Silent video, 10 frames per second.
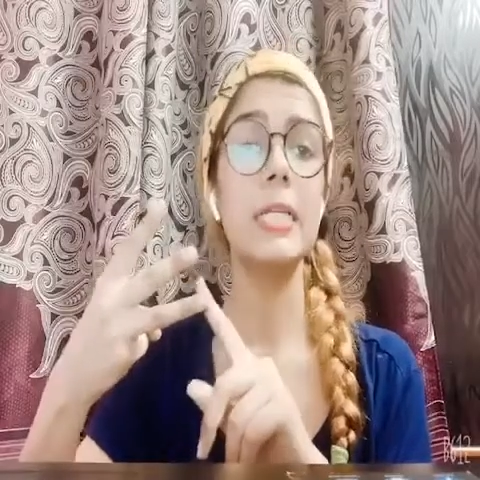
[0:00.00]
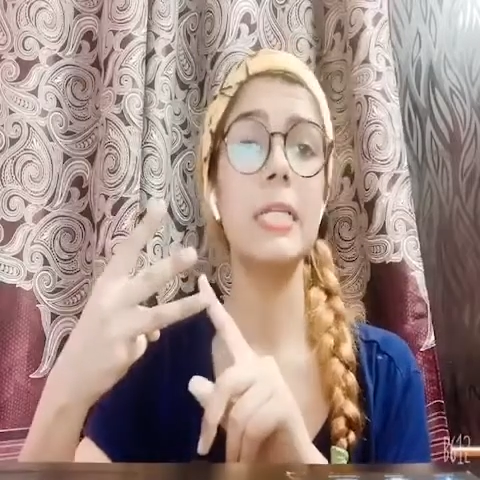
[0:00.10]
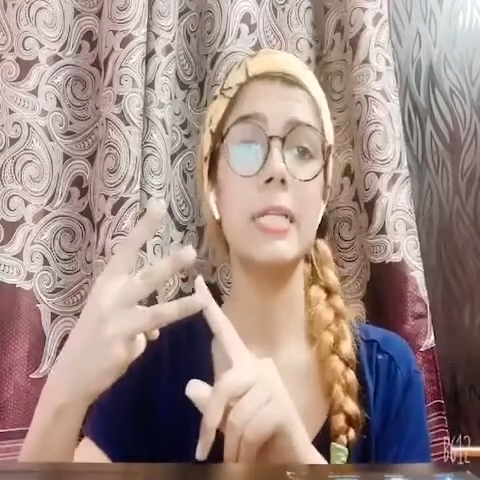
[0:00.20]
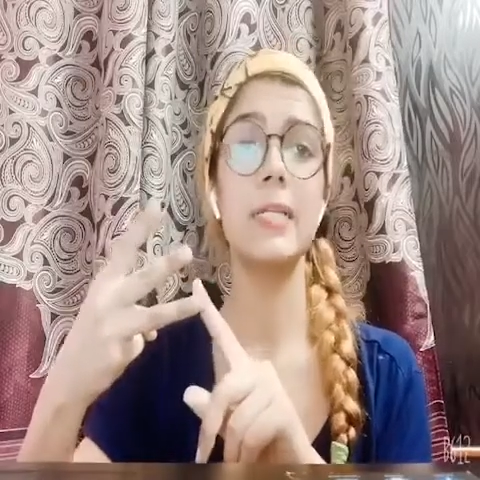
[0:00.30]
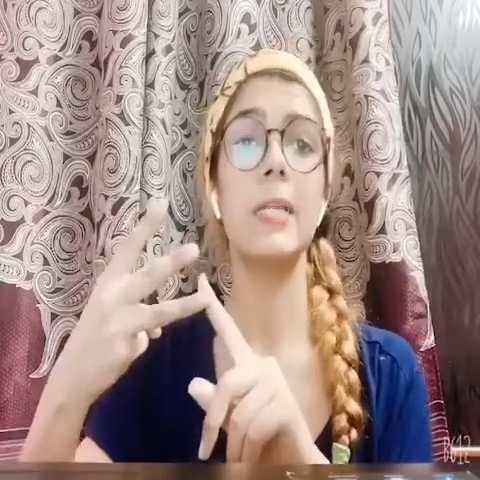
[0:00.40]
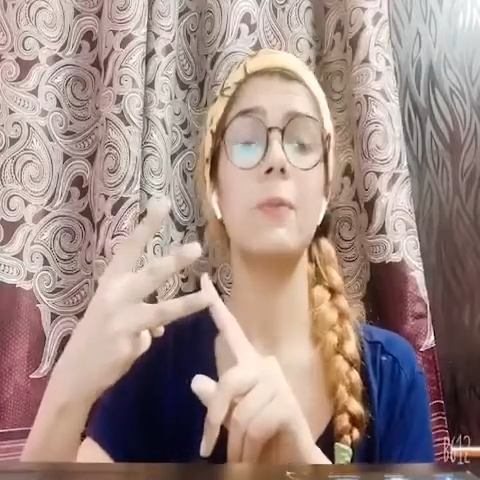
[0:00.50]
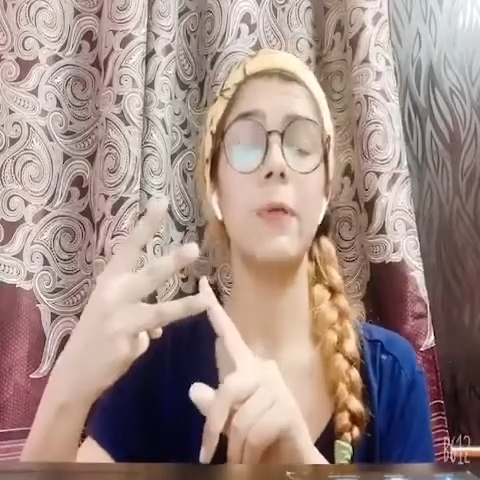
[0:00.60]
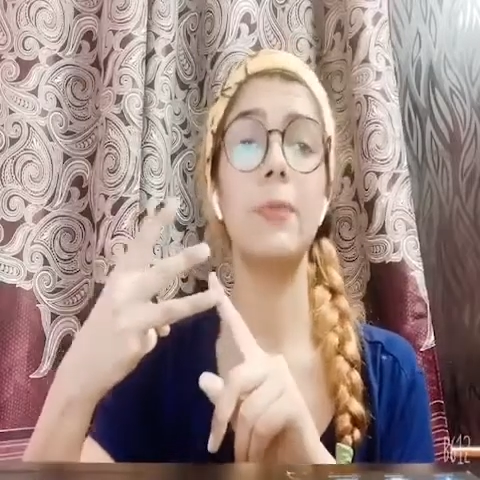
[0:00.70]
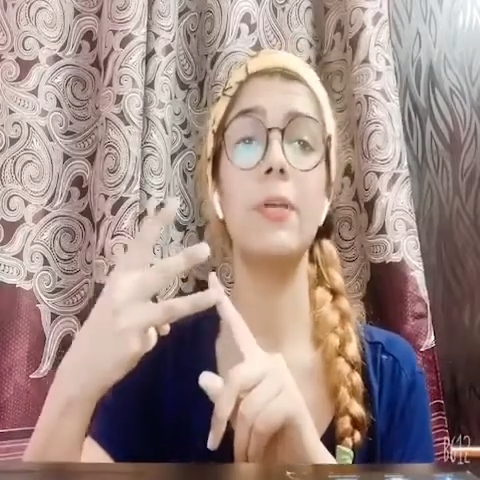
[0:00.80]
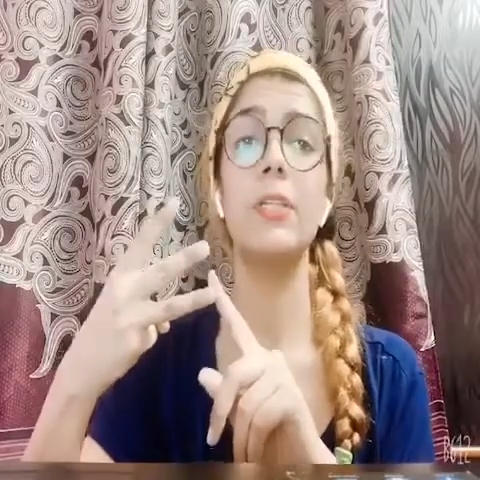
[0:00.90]
under Article
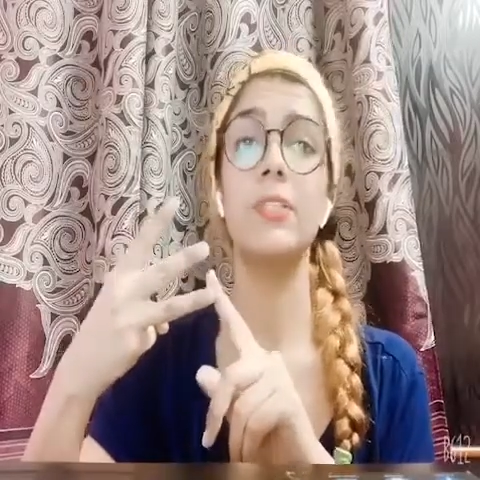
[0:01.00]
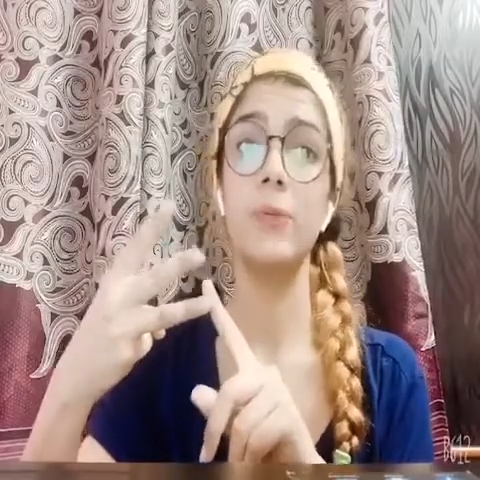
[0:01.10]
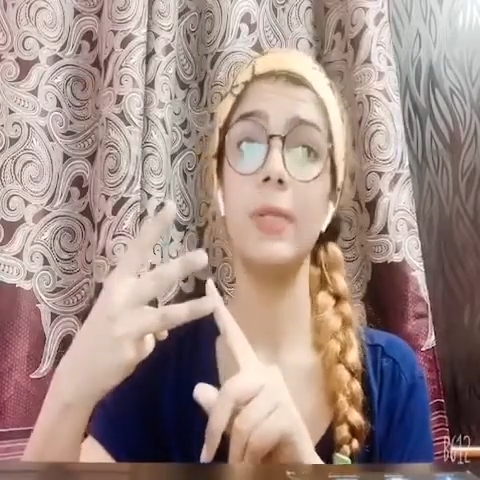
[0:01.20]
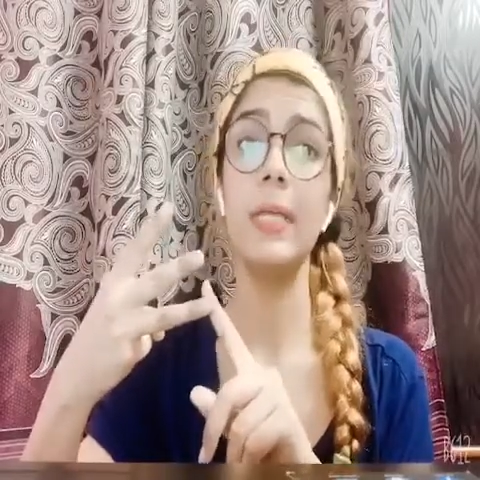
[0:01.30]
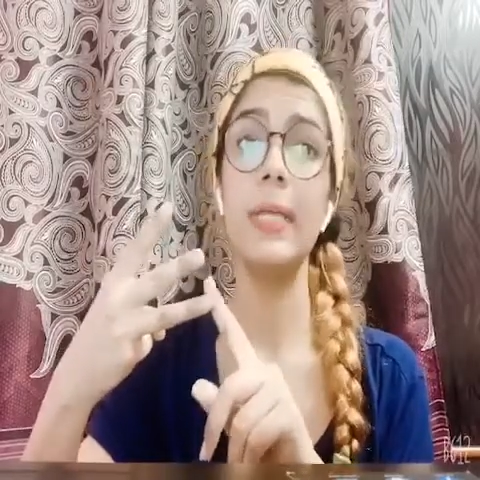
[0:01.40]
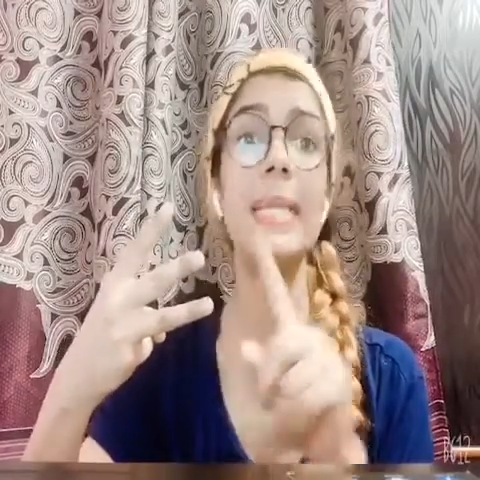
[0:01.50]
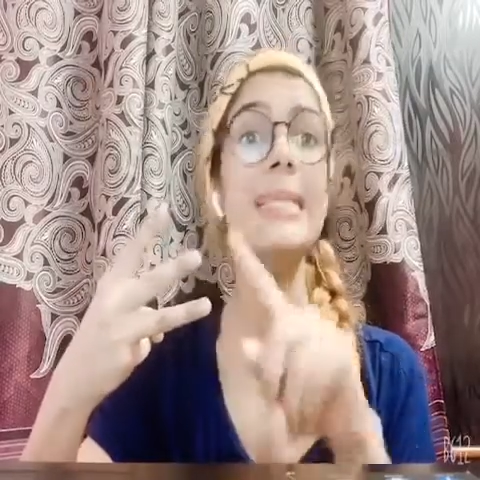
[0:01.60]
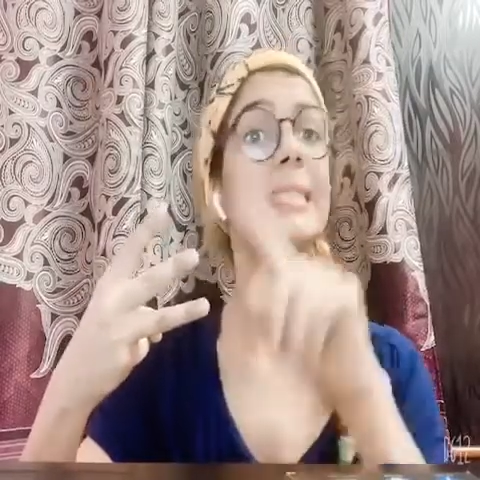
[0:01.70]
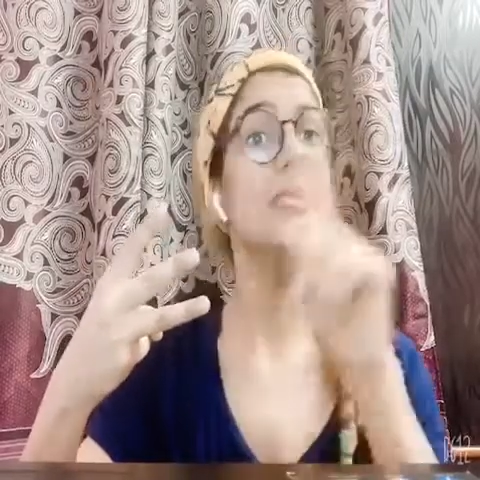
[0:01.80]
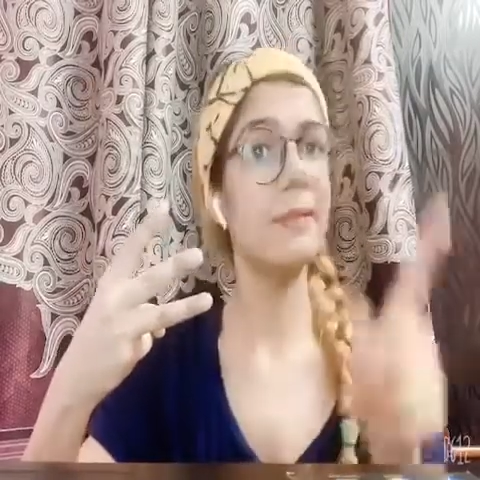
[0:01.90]

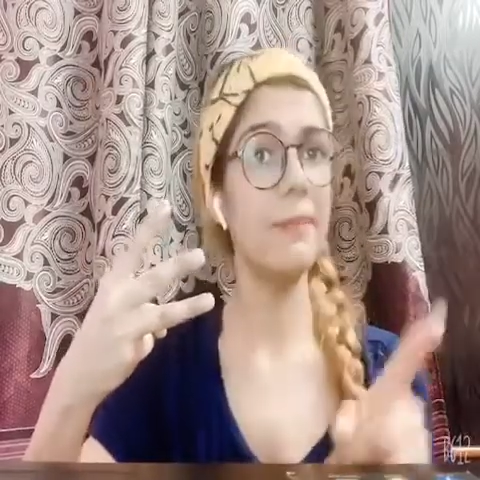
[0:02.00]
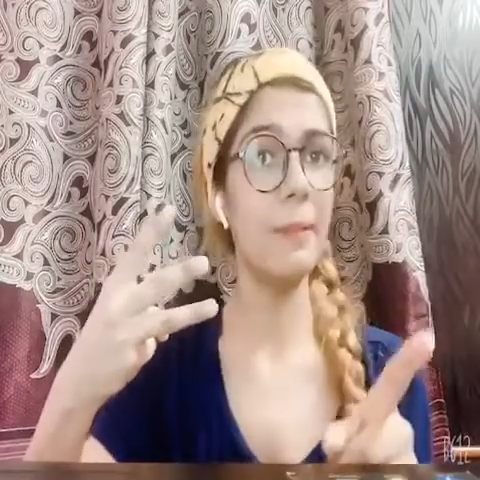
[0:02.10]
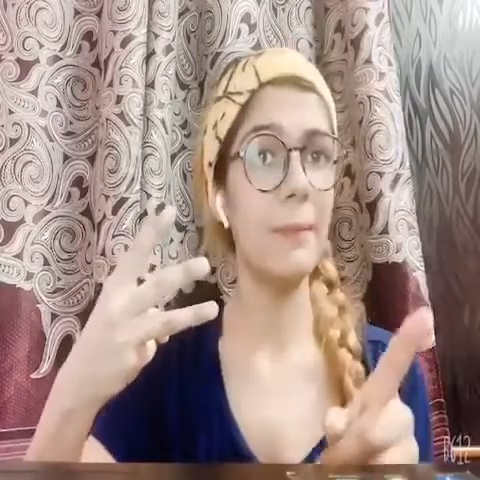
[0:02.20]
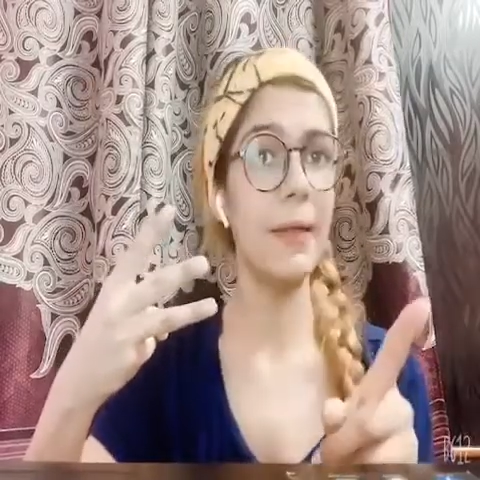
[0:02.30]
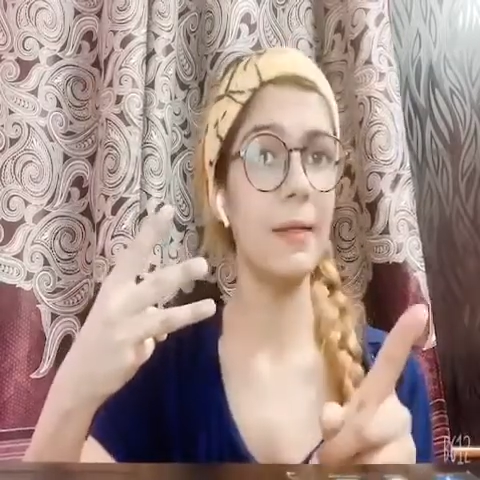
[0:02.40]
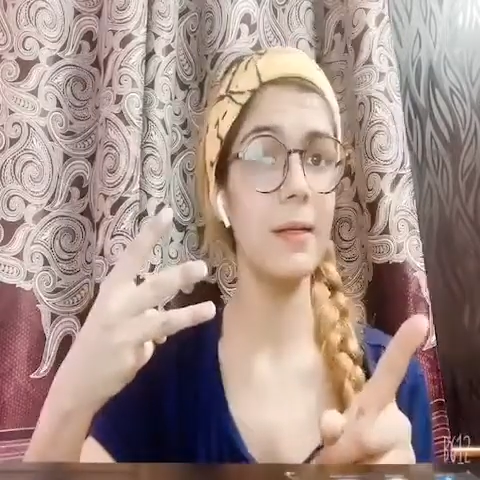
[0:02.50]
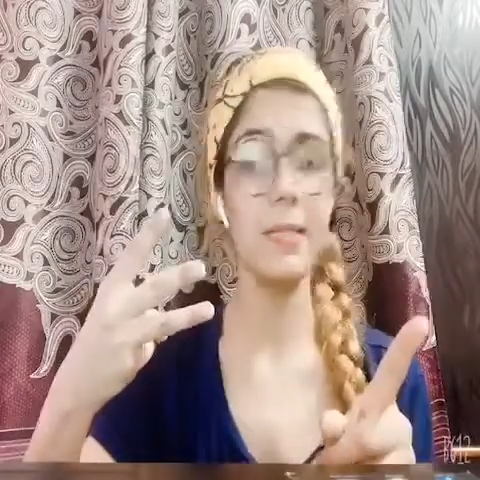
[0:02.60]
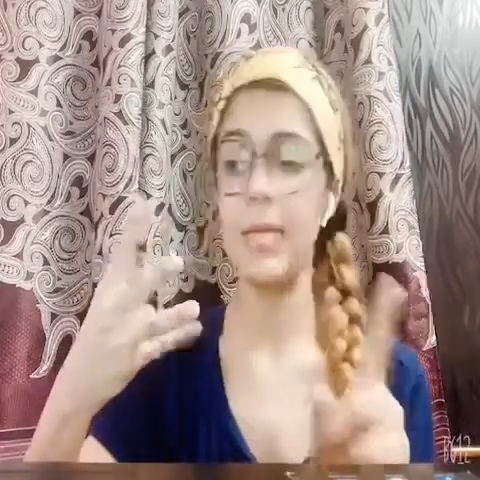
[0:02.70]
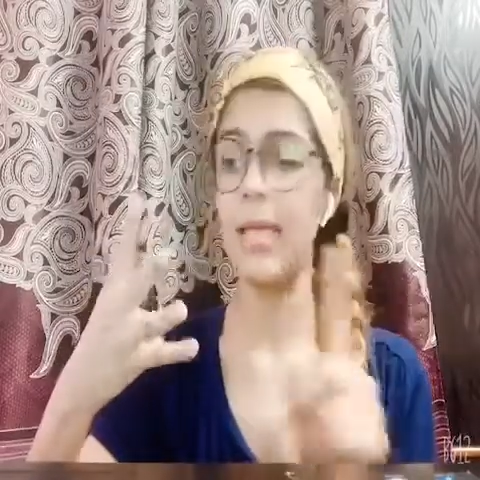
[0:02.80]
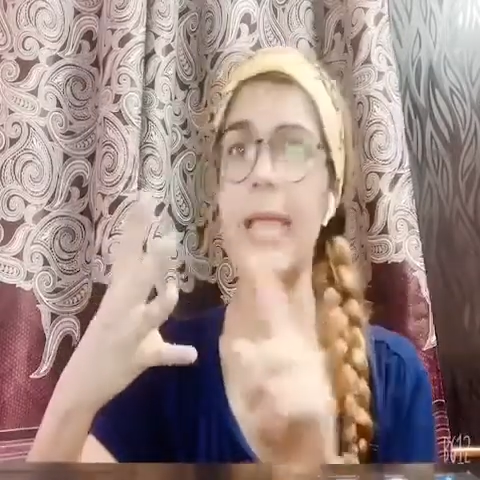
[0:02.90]
133 in civil
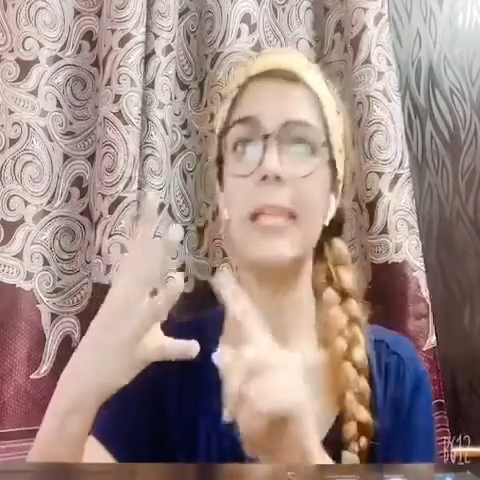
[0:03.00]
matters.